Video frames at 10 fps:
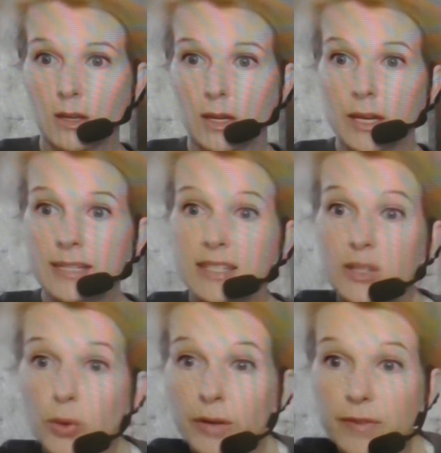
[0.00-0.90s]
Does this
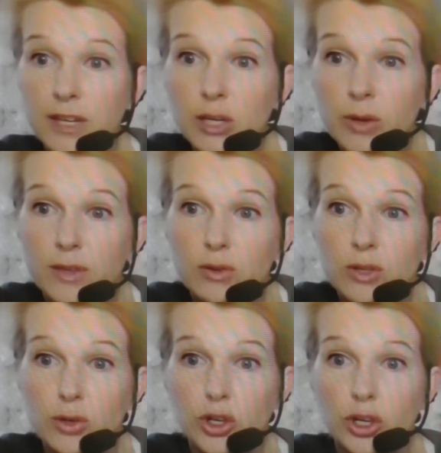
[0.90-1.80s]
work for you if you
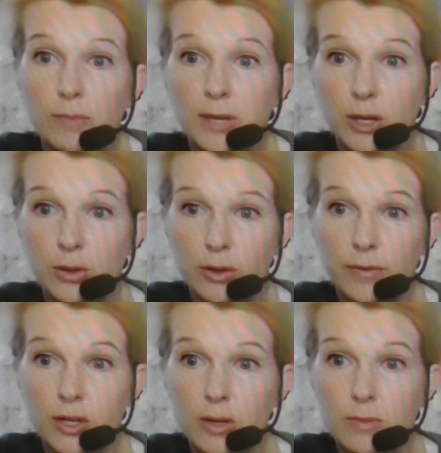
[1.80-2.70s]
use your computer for
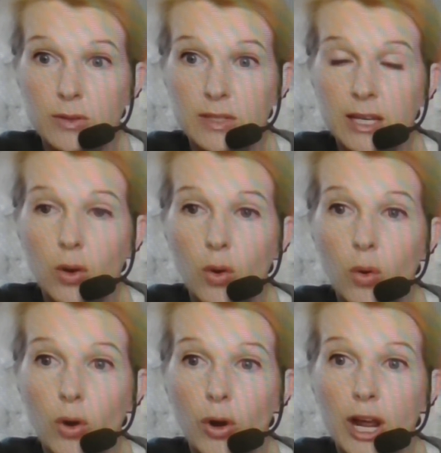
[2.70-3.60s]
your music
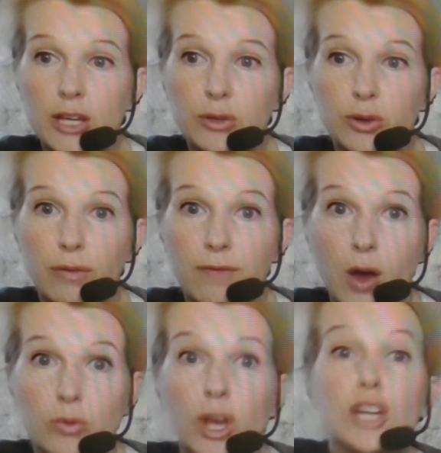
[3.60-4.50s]
or use your
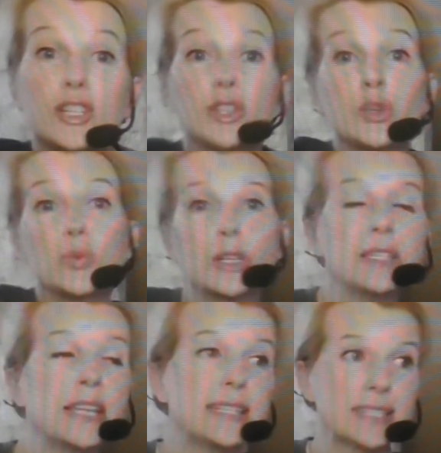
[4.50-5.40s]
phone? So you would
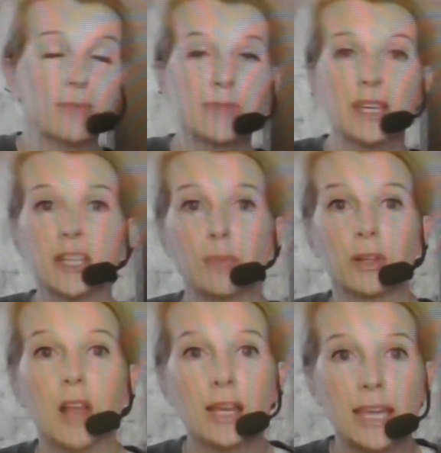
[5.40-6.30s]
need something to
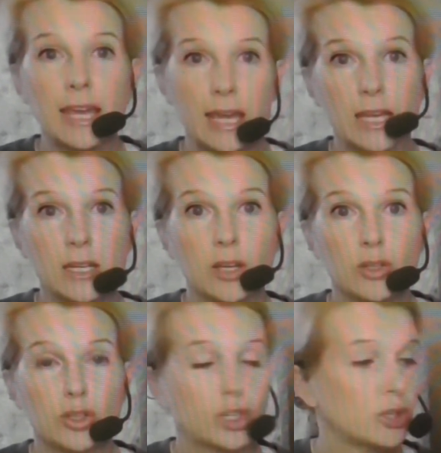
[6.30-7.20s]
plug in
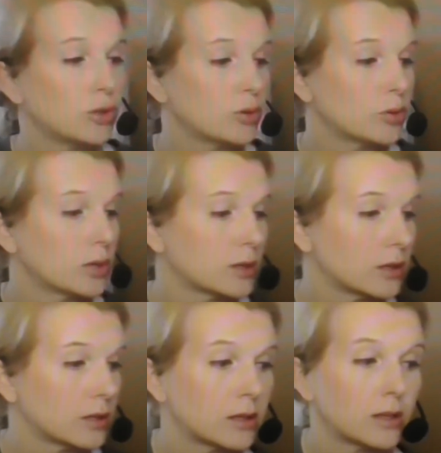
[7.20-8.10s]
to
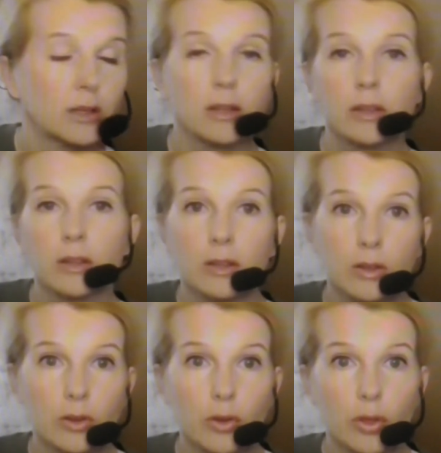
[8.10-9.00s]

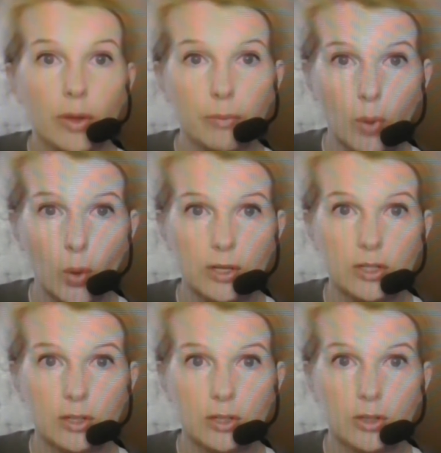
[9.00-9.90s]
the board.
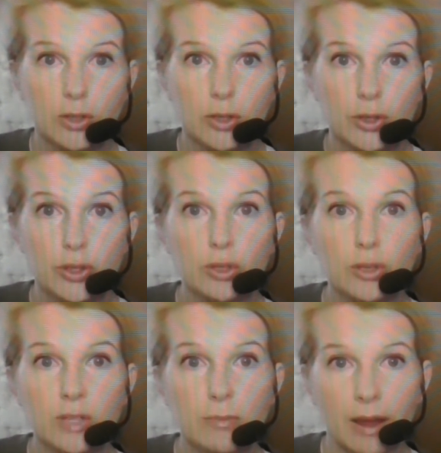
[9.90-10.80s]
So
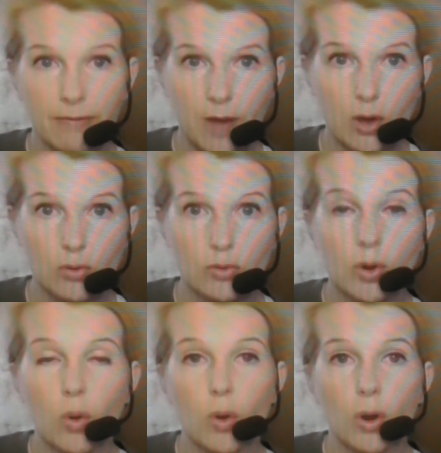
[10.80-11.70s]
using my phone
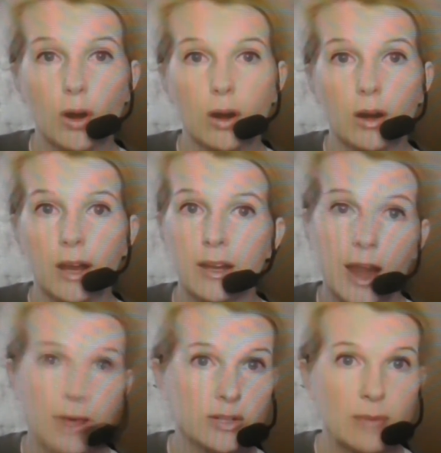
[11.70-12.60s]
or
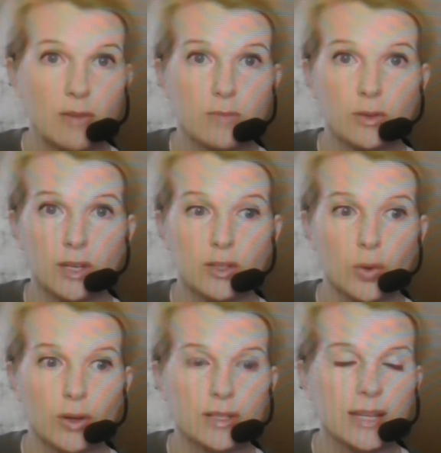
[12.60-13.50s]
another type of music
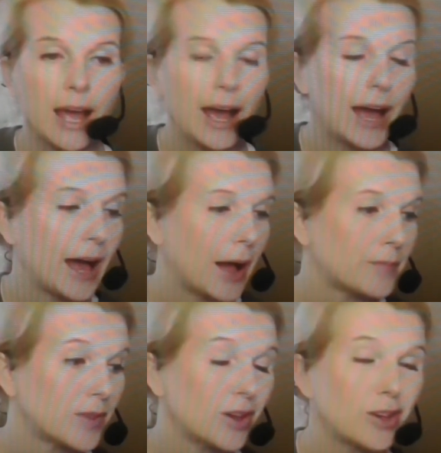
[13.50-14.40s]
source.
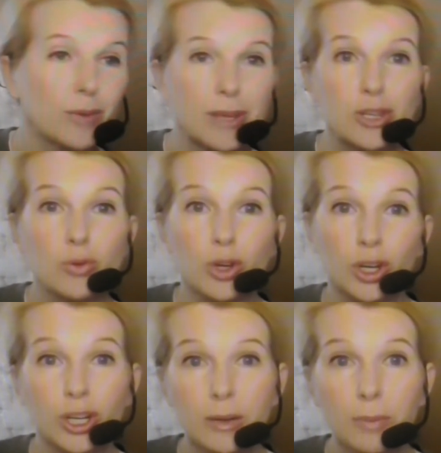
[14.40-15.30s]
I mean, you
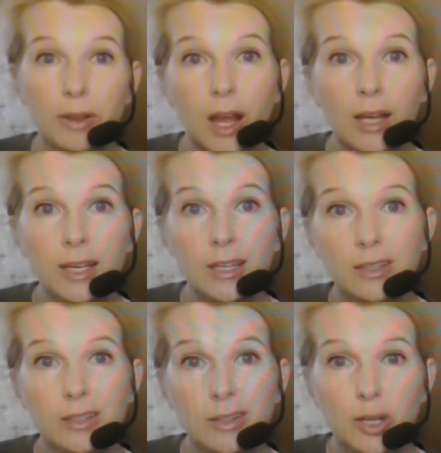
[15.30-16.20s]
could plug
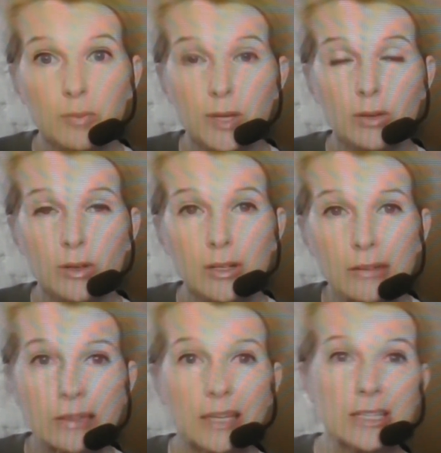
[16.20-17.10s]
your computer
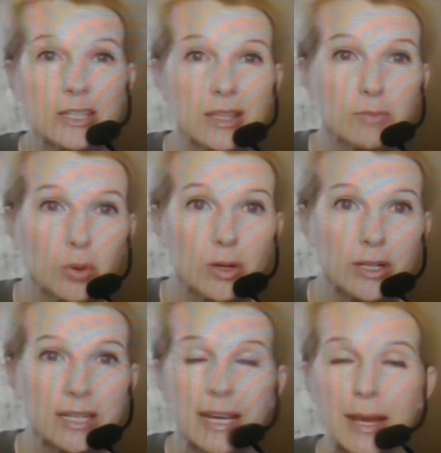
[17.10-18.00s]
into the
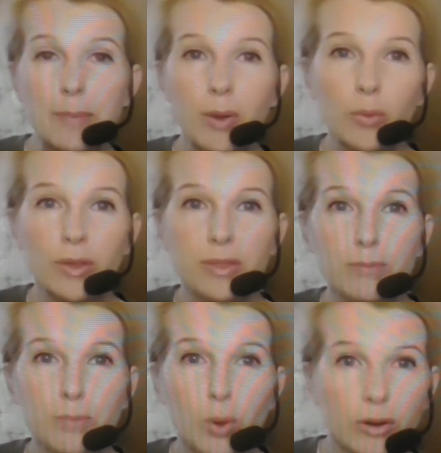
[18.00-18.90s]
board, but with the
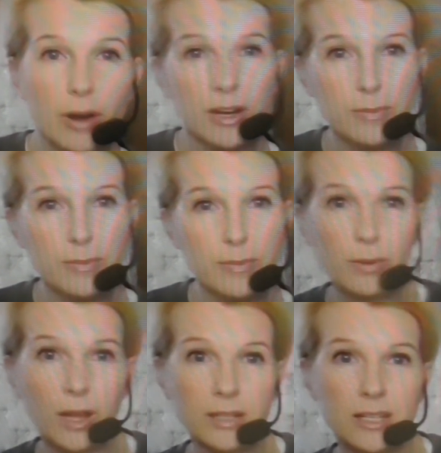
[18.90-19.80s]
board already be
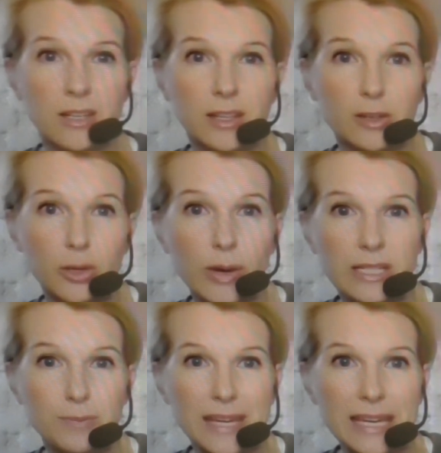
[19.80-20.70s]
plugged into the
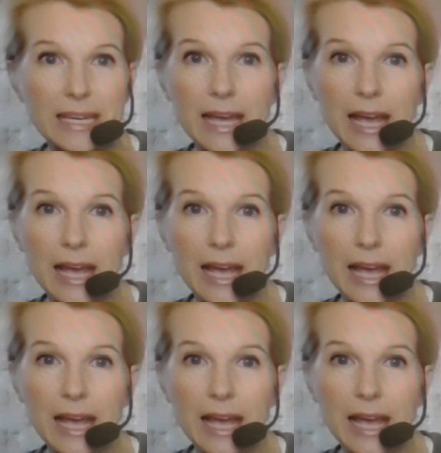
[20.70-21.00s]
USB,